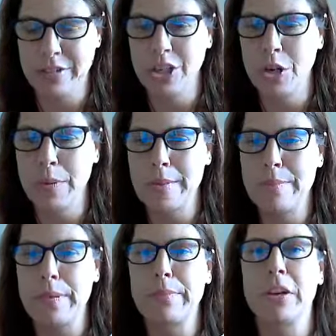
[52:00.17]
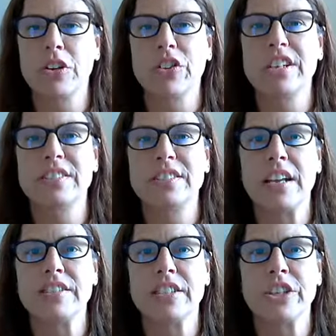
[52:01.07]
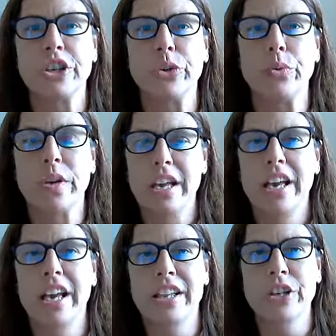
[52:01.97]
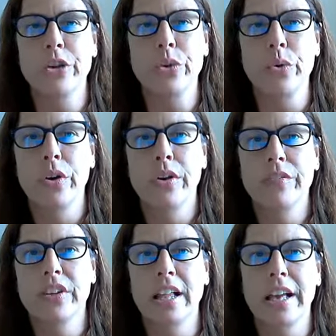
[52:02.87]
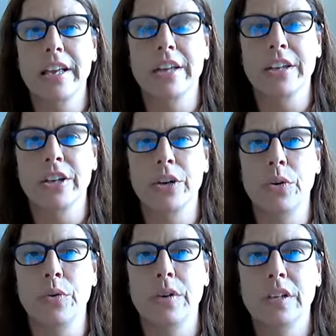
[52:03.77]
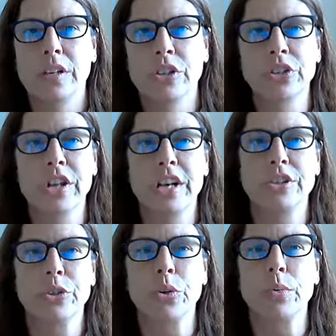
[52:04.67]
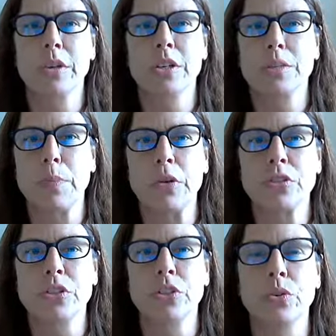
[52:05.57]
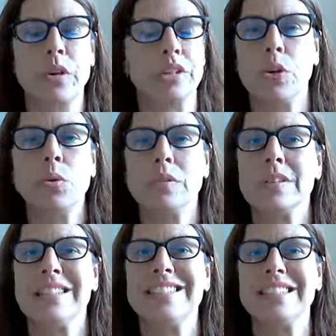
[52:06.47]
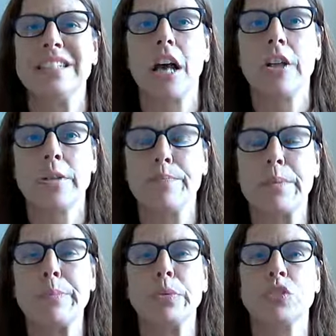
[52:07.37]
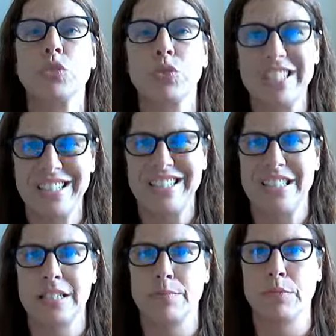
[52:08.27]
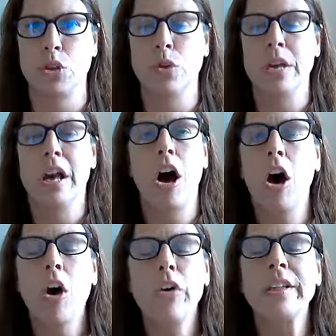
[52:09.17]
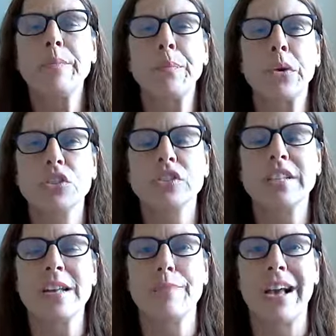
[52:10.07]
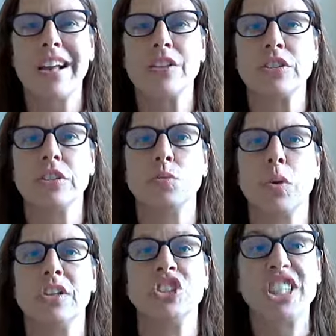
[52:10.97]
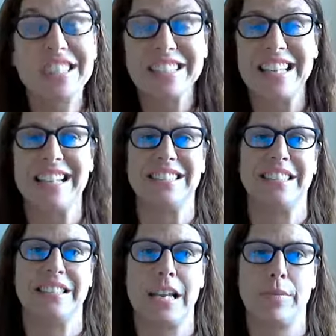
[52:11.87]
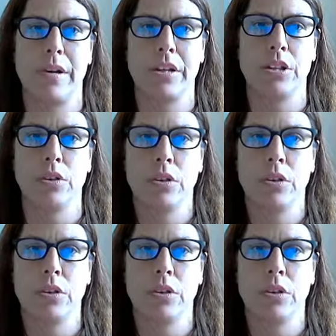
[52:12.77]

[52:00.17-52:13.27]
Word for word: You know, maybe people are criticizing you and you feel like, you know, you're not doing what you're supposed to do. Don't listen to other people's criticism. You know, only person that matters is what Jesus has to say about you